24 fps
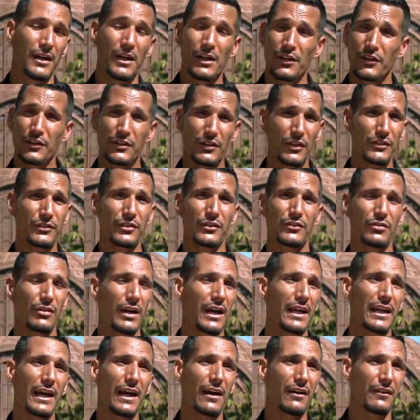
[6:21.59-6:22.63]
You could also try
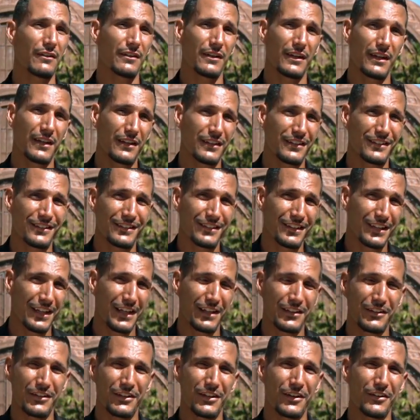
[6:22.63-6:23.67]
it out and,
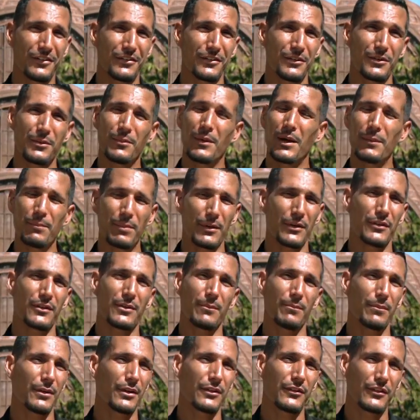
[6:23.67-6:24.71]
and you know, you might burn
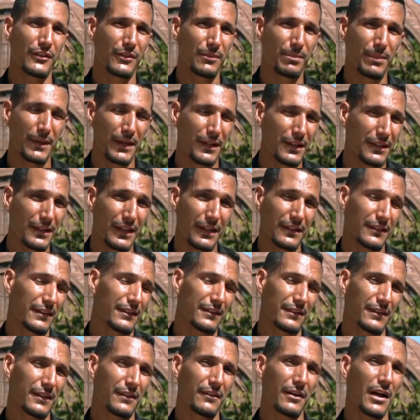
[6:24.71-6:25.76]
some bridges, but that,
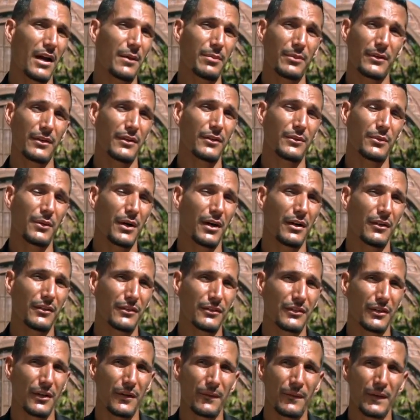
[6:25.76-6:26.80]
that's another option as well.
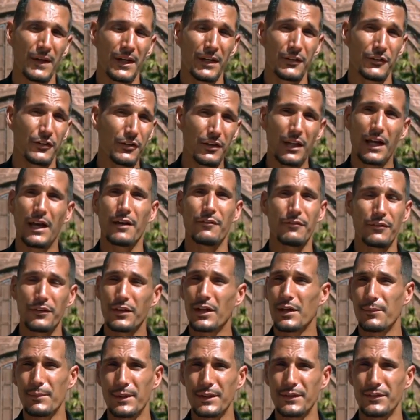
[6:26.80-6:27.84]
So it's your life. You got
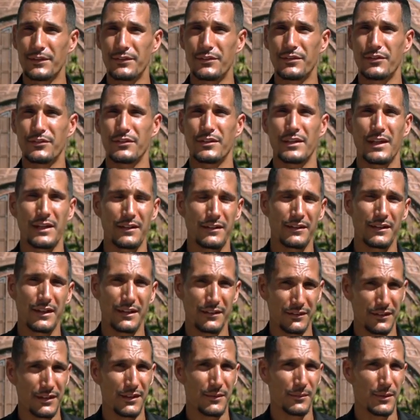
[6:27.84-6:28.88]
to make the decision that
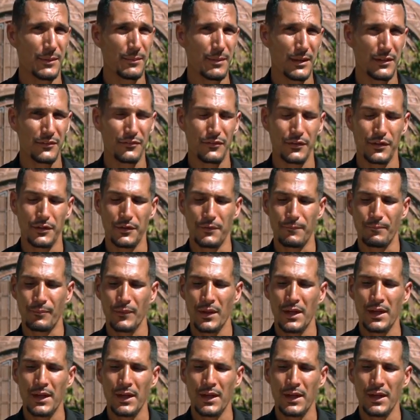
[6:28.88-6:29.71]
that's going to be best for you.